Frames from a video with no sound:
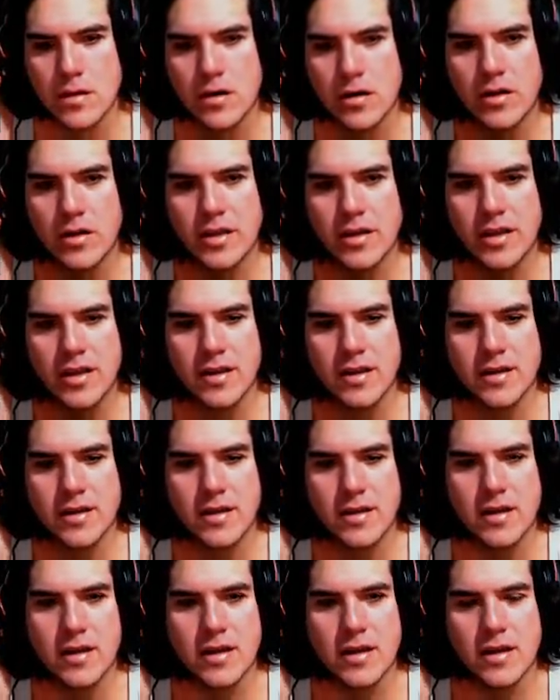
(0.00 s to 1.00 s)
Oh, here.
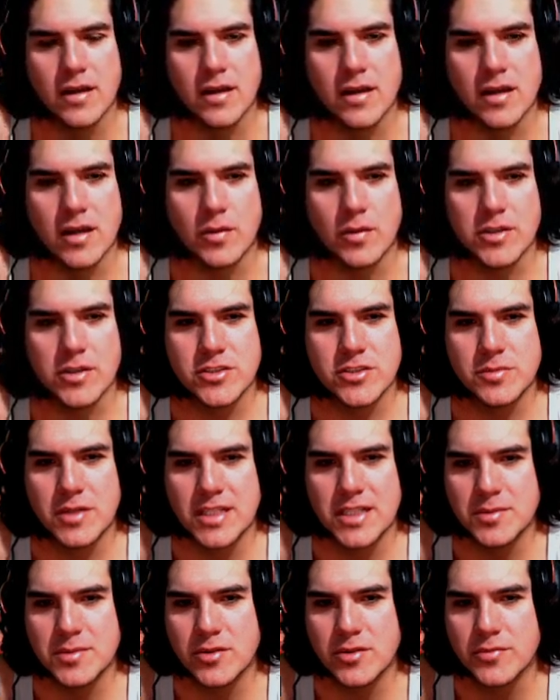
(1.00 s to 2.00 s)
What's your
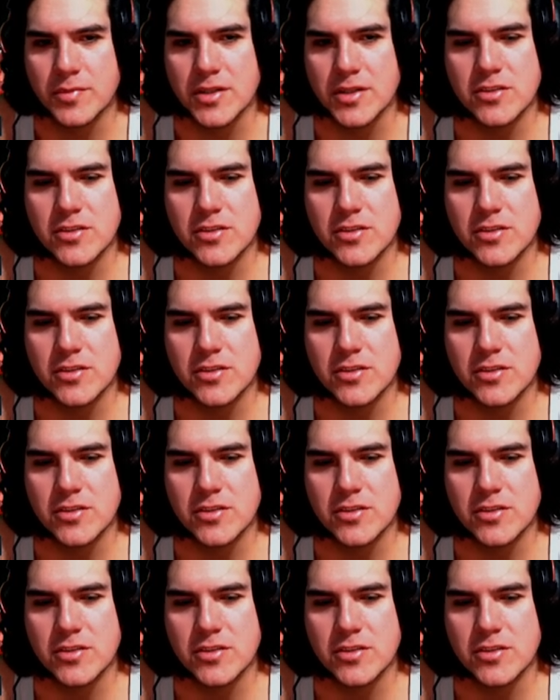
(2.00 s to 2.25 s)
next move? Back